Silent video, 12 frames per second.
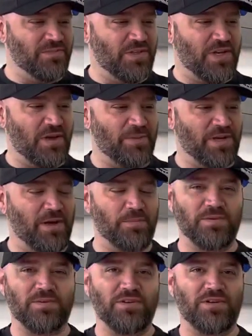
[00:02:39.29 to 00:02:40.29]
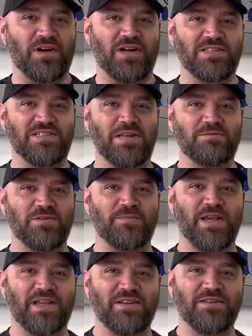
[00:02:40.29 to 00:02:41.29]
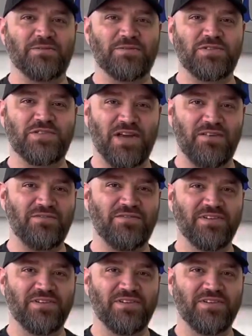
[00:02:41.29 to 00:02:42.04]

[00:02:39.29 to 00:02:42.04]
coming up with new concepts and making new stuff.